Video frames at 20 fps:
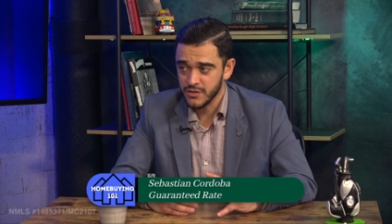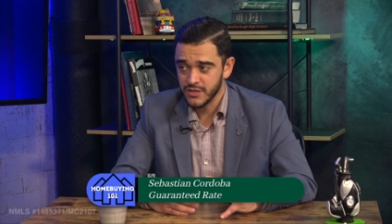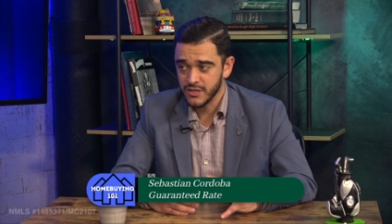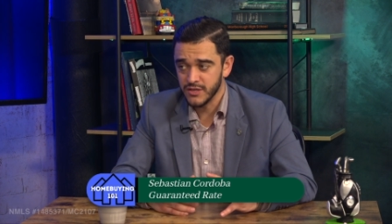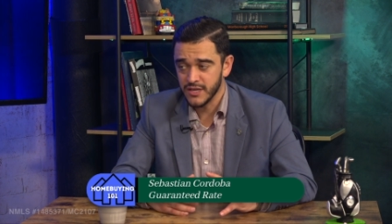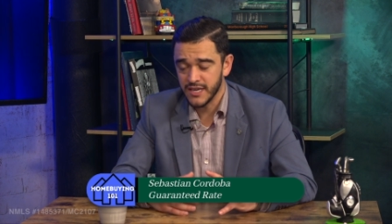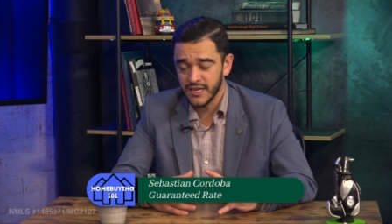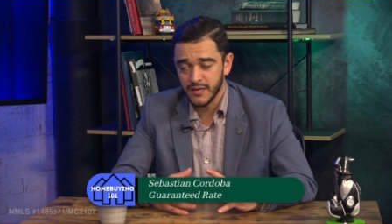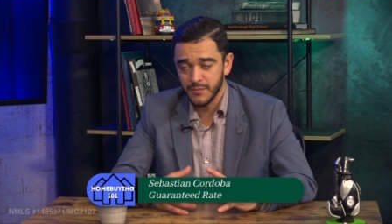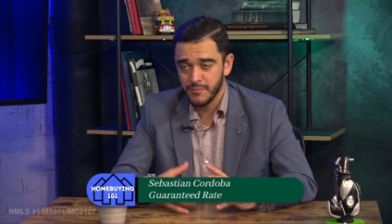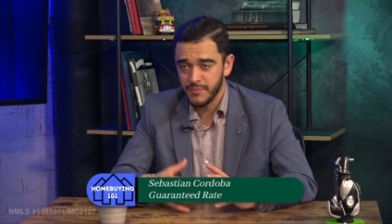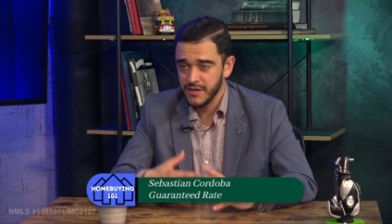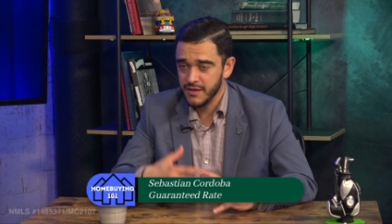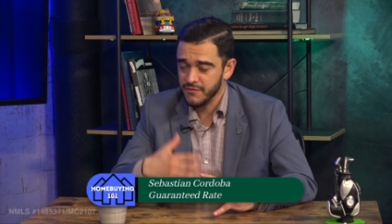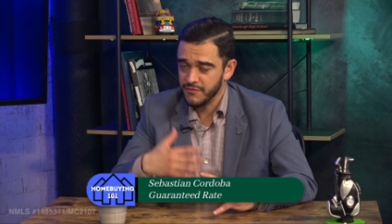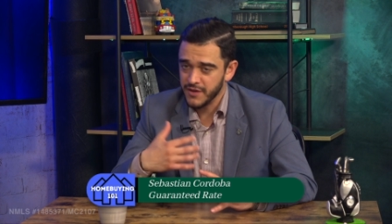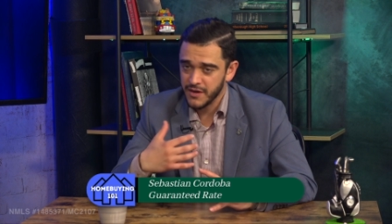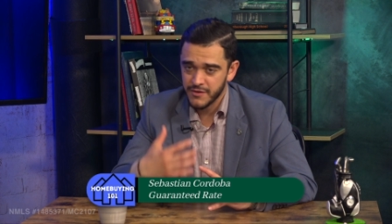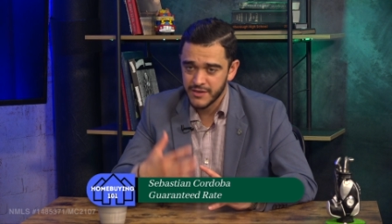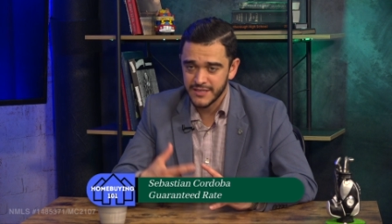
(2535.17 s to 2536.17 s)
It can be a
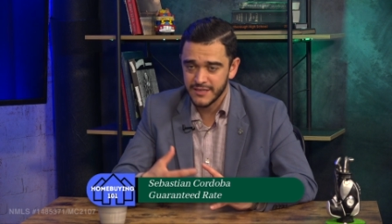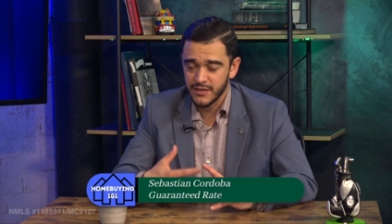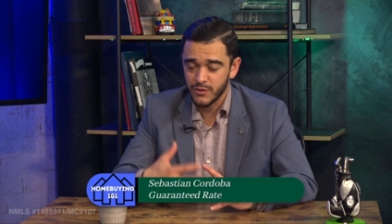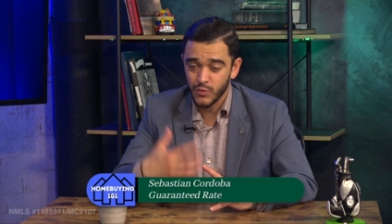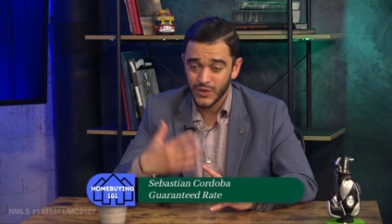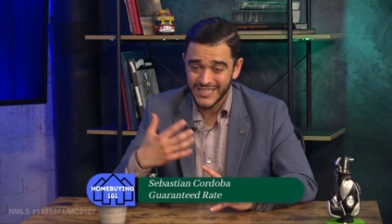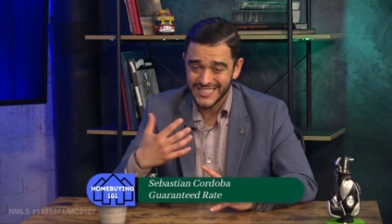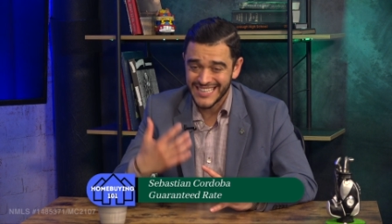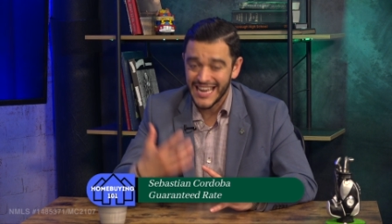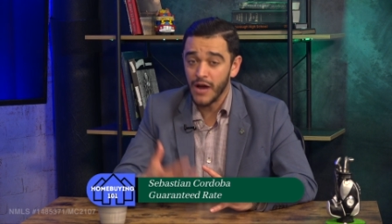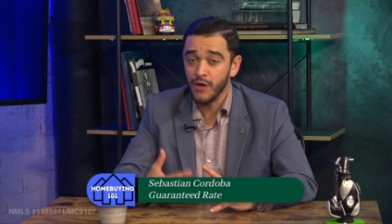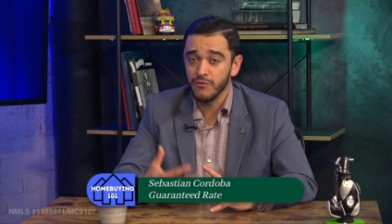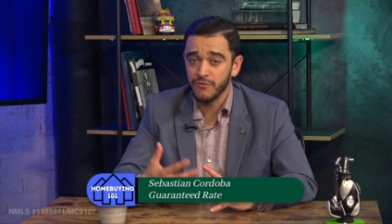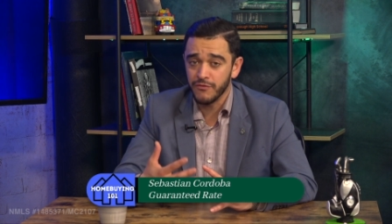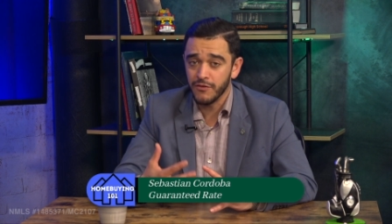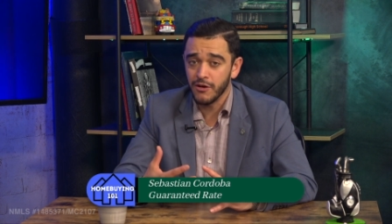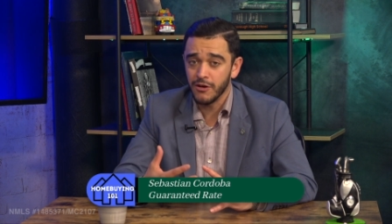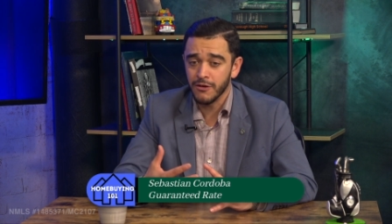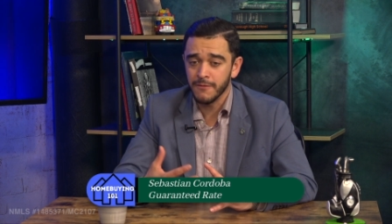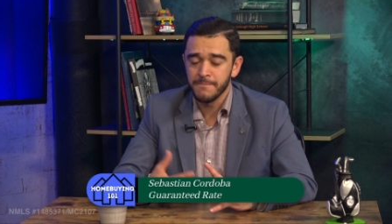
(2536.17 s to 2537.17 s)
very quick
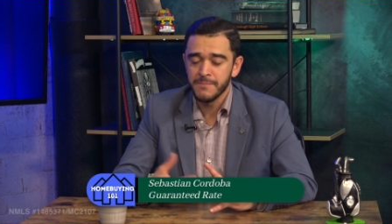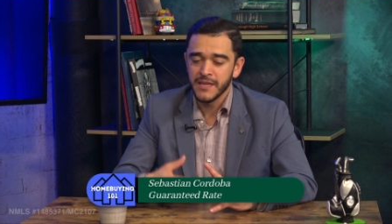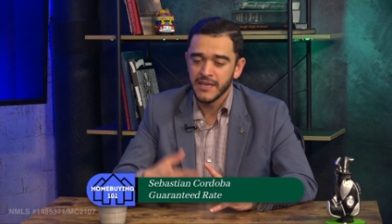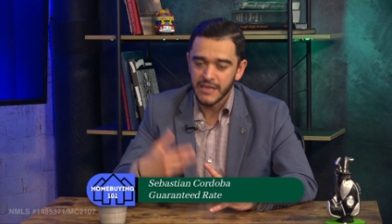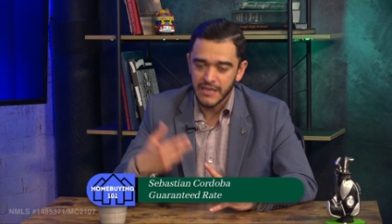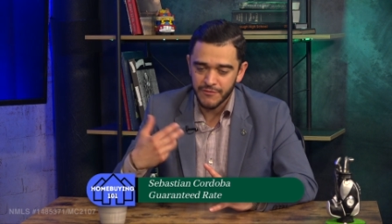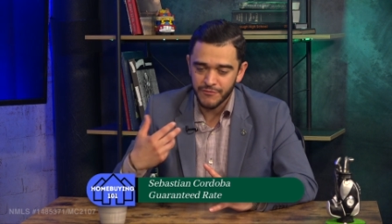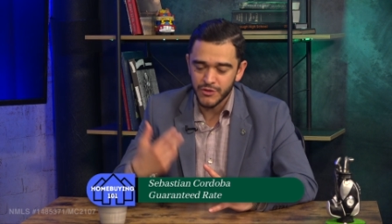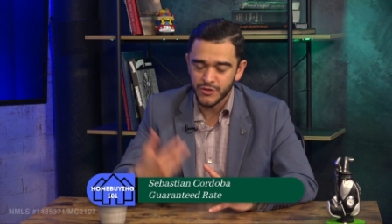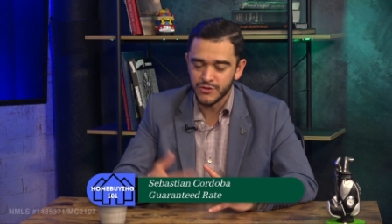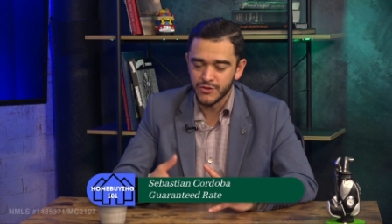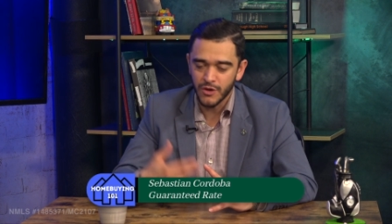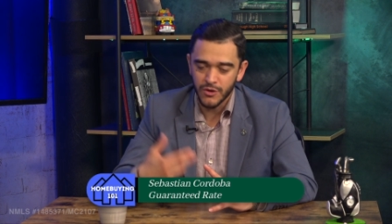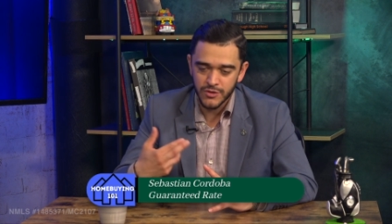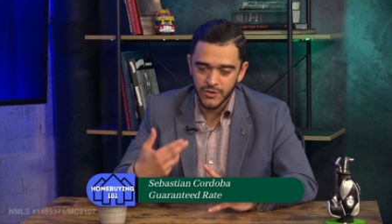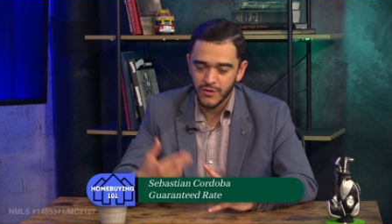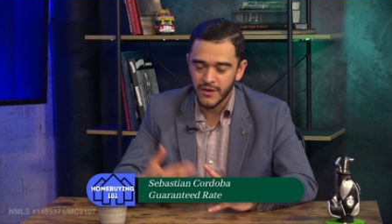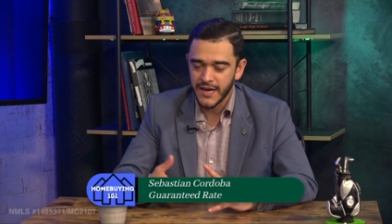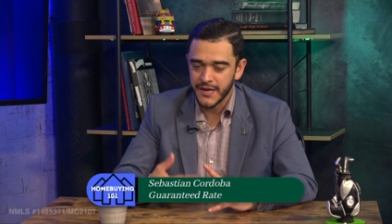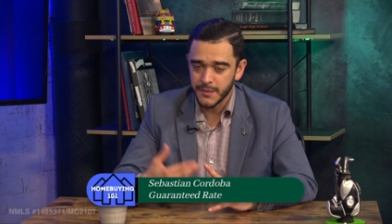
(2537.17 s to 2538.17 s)
downfall if you
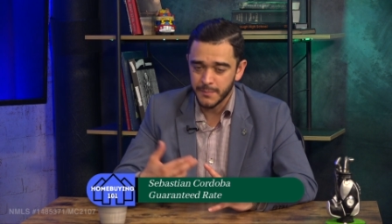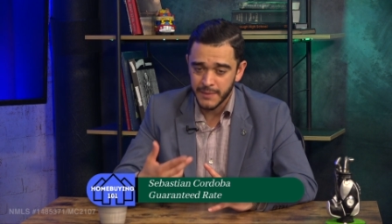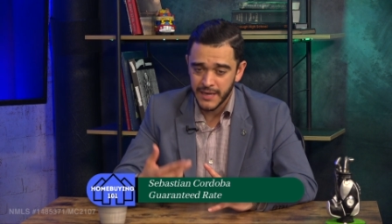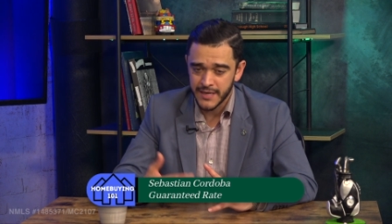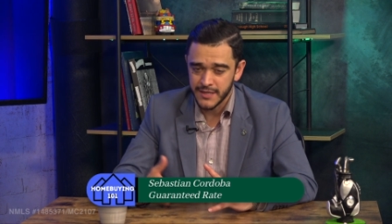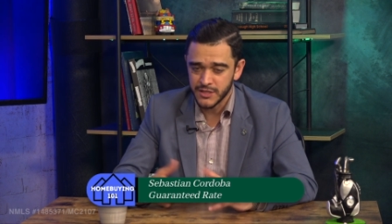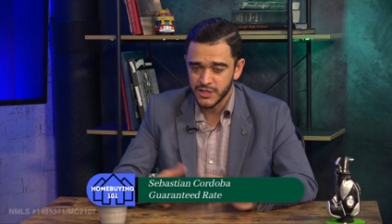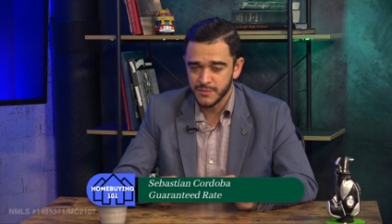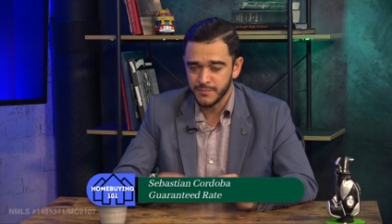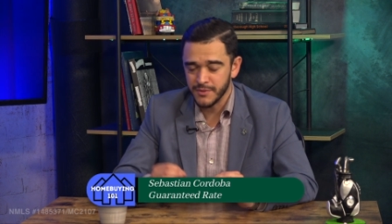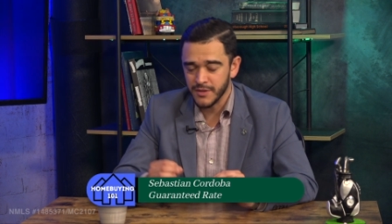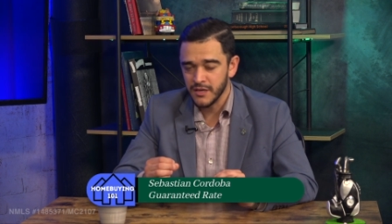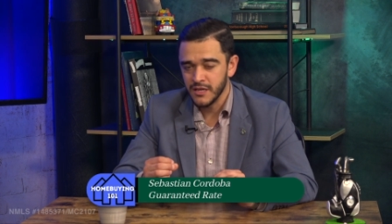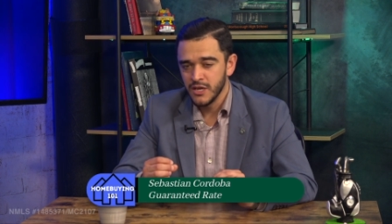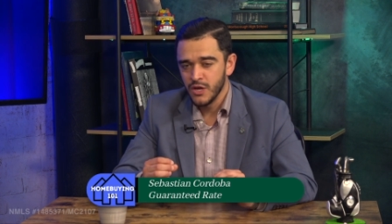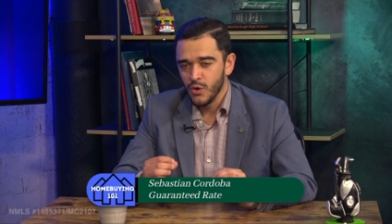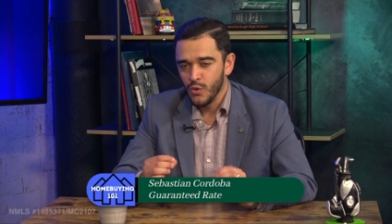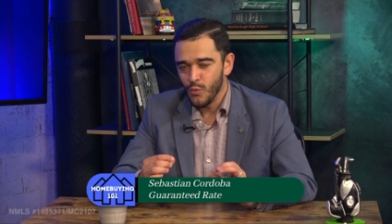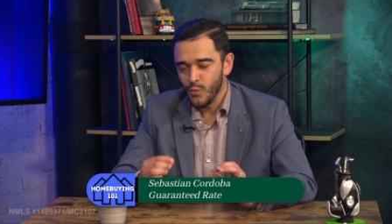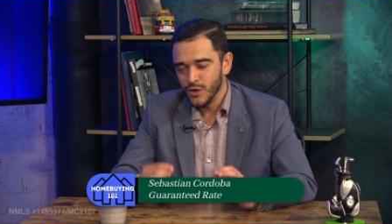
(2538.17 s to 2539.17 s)
don't know how to manage it. But
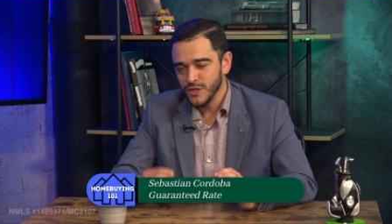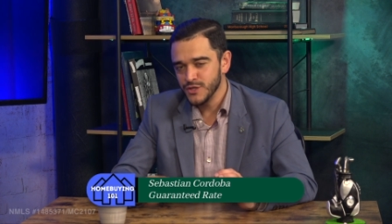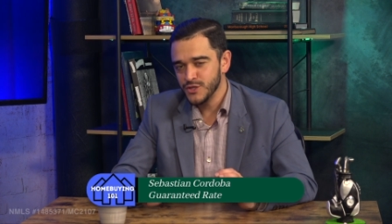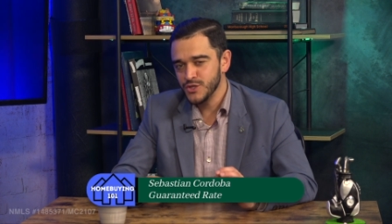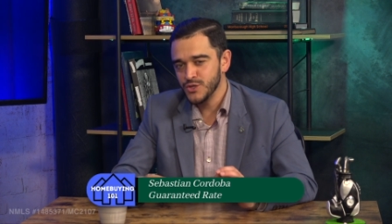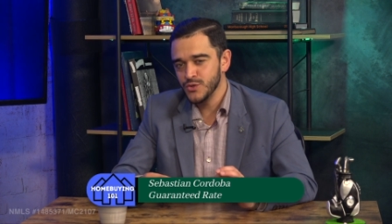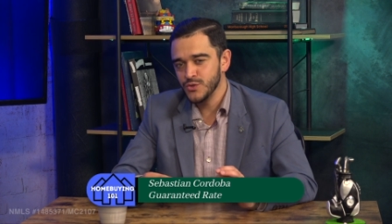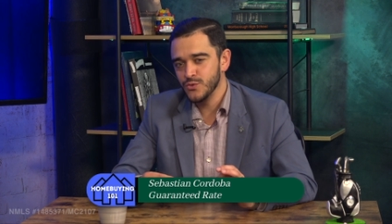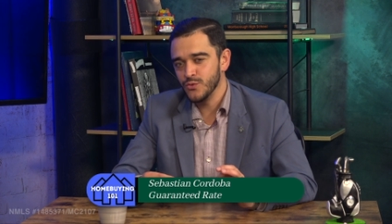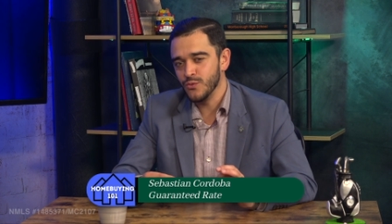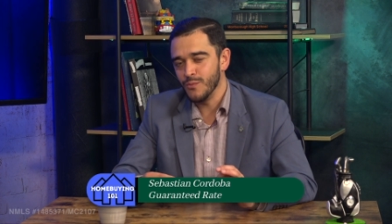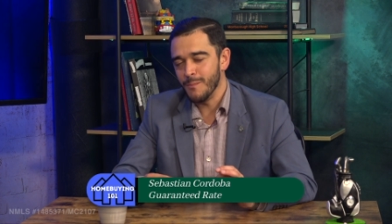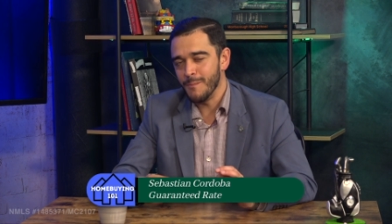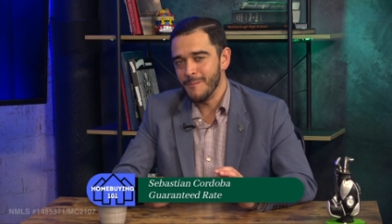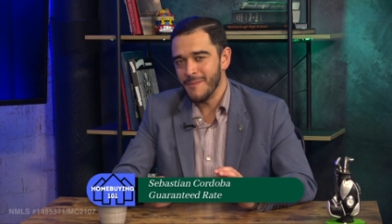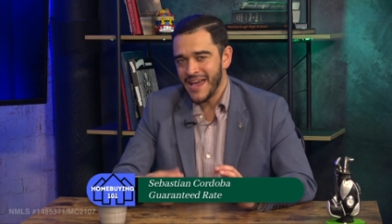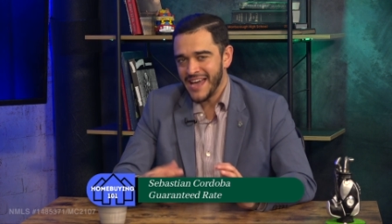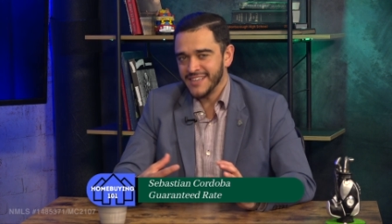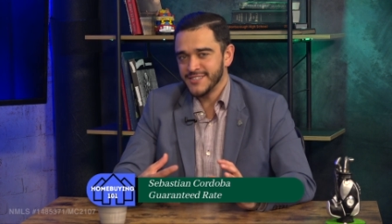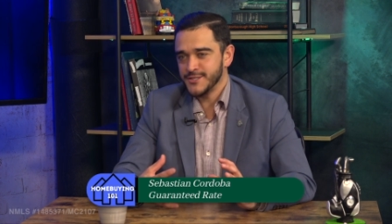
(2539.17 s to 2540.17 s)
once you
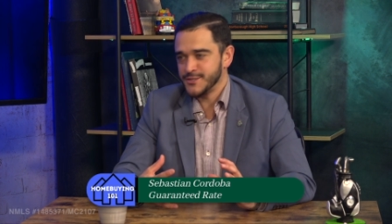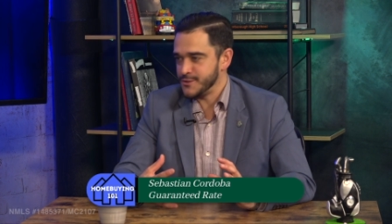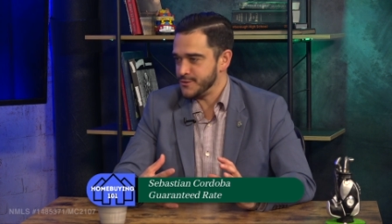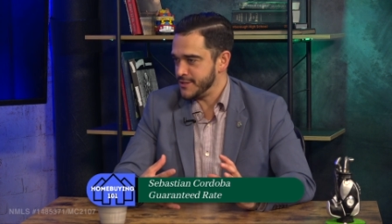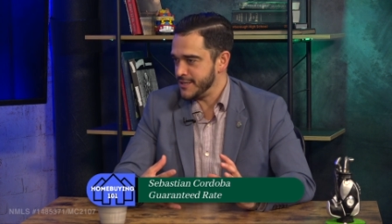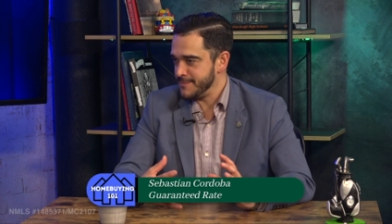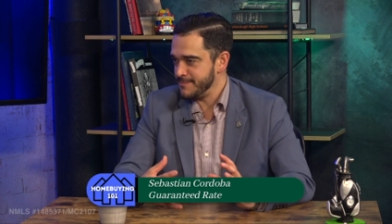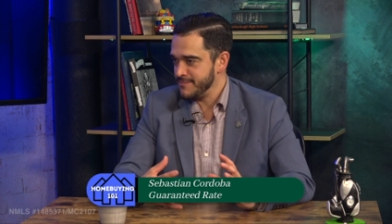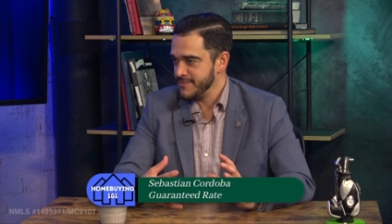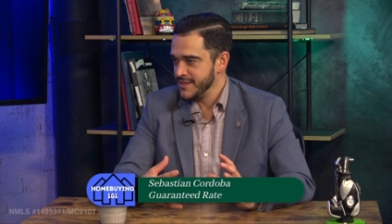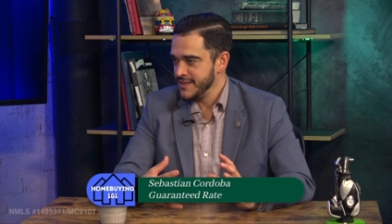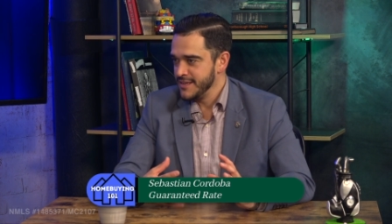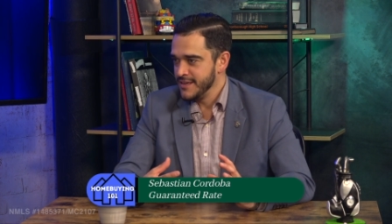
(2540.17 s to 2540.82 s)
master it,